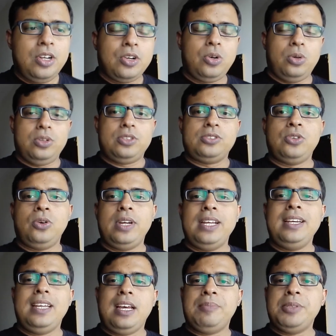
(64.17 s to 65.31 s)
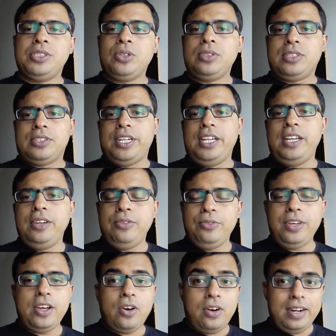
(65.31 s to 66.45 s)
Cool. So in episode 3,
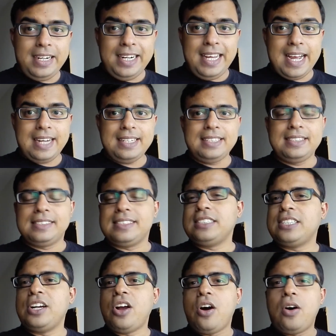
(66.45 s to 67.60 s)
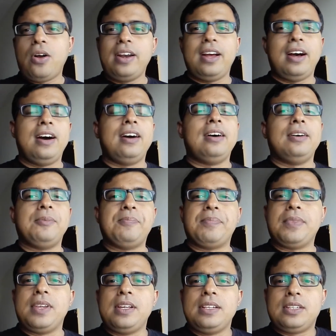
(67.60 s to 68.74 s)
we already had a discussion on
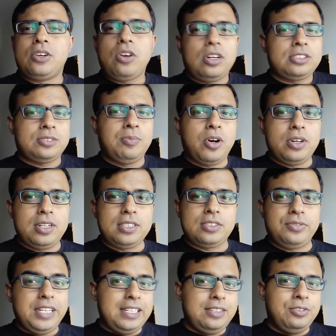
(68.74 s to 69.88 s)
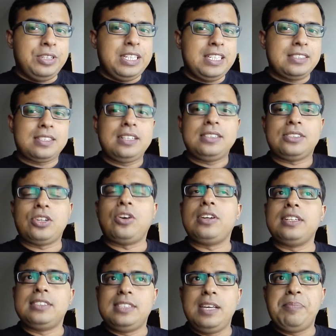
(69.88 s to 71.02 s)
cost models. We discussed
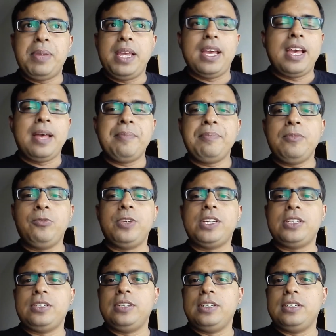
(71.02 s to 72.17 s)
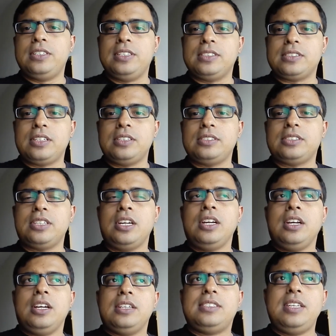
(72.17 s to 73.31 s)
on CPM, we discussed
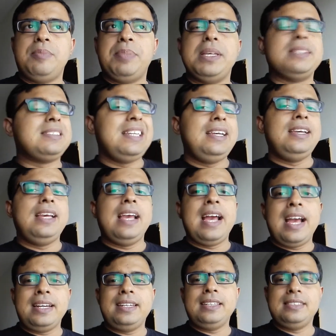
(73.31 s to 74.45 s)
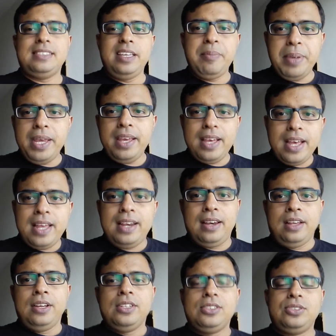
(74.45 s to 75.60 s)
CPC and CPL.
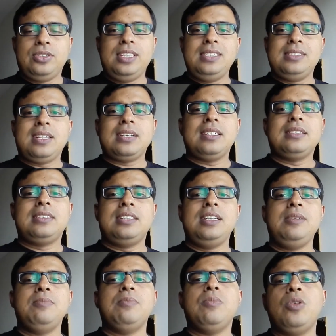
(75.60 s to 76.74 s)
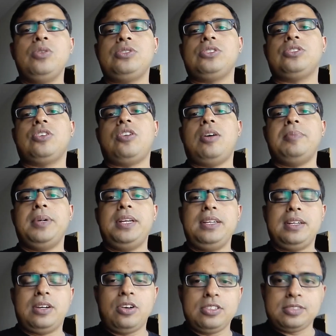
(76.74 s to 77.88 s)
So these are the three most
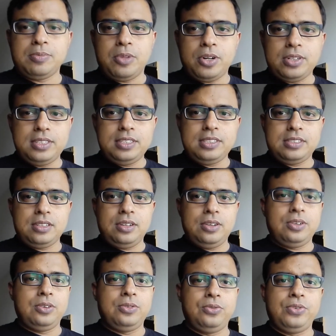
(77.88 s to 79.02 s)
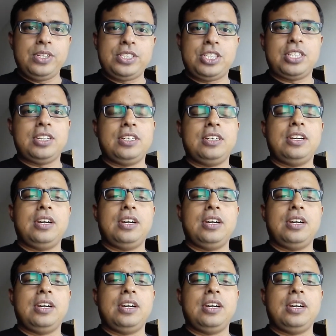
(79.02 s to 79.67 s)
common cost models which